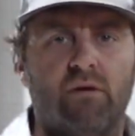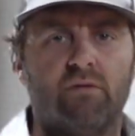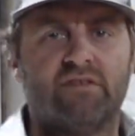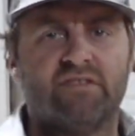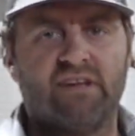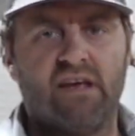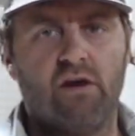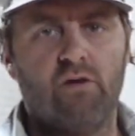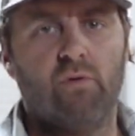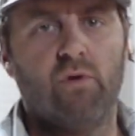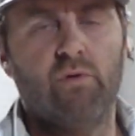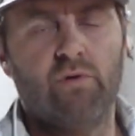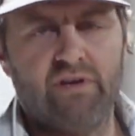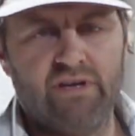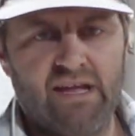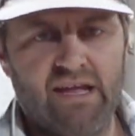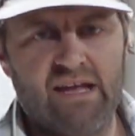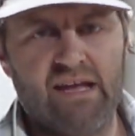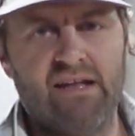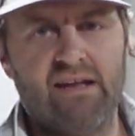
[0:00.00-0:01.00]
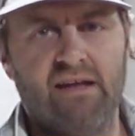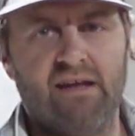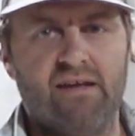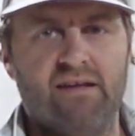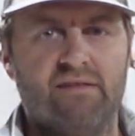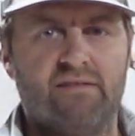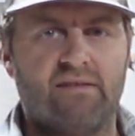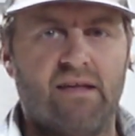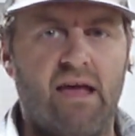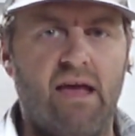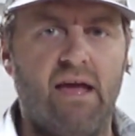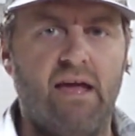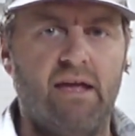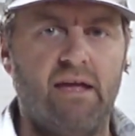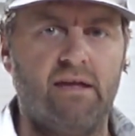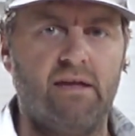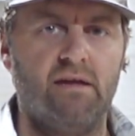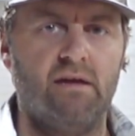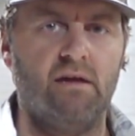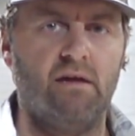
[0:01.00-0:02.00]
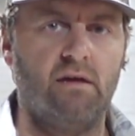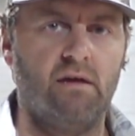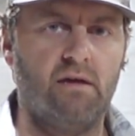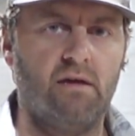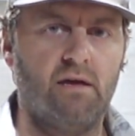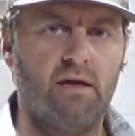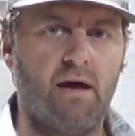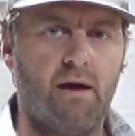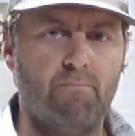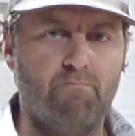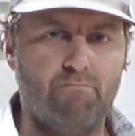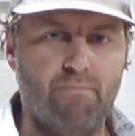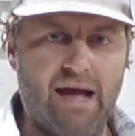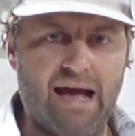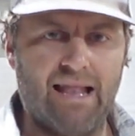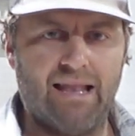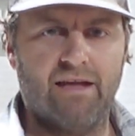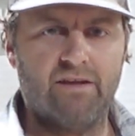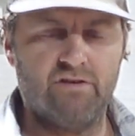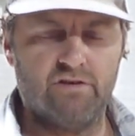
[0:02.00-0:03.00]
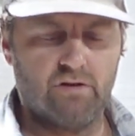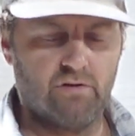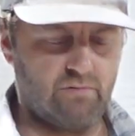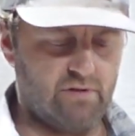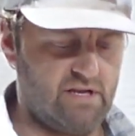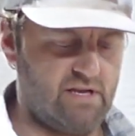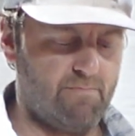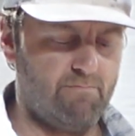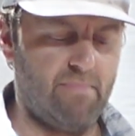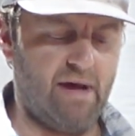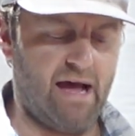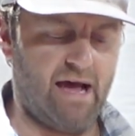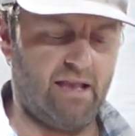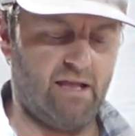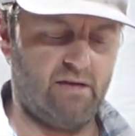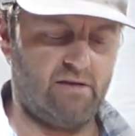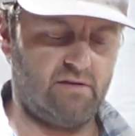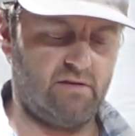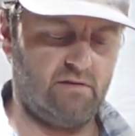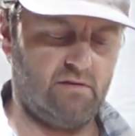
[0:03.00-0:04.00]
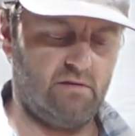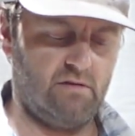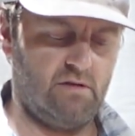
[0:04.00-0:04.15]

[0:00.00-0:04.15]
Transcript: would say we would need is a mallet. You're gonna need a mallet,